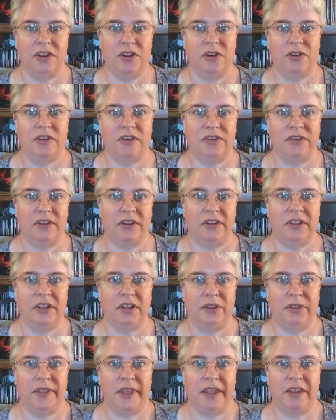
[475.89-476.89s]
Just the little
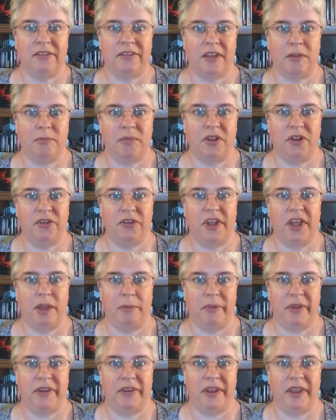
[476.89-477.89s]
things that build up,
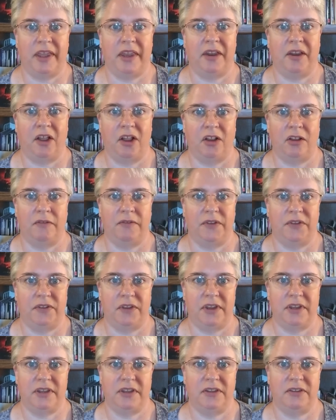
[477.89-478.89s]
and then all of a
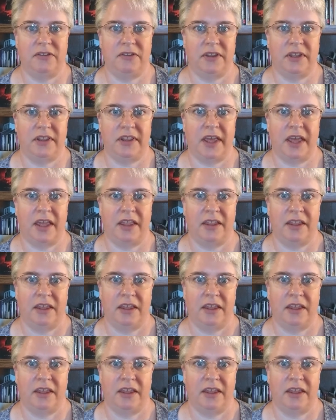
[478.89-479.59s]
sudden you see that